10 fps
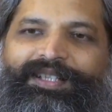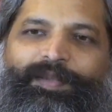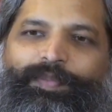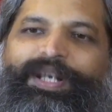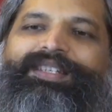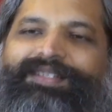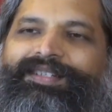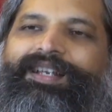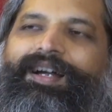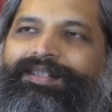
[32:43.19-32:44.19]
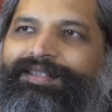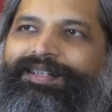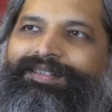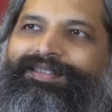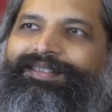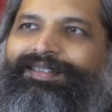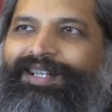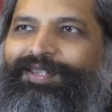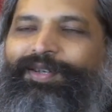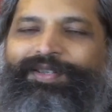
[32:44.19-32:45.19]
The priest starts his
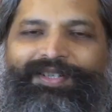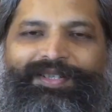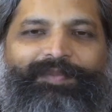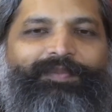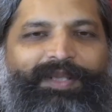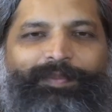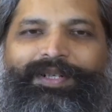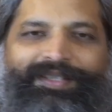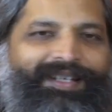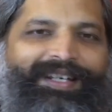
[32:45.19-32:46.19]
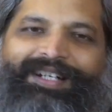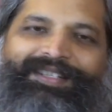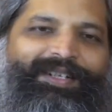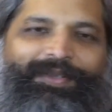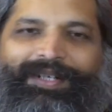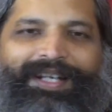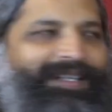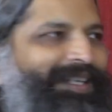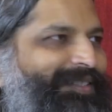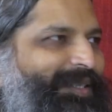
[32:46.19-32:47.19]
exorcism, the person gets into an
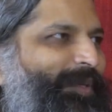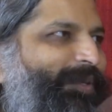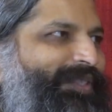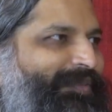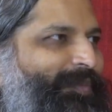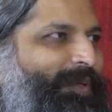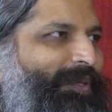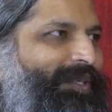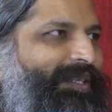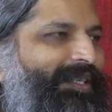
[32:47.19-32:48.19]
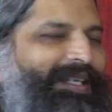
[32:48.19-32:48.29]
intense abusive mode,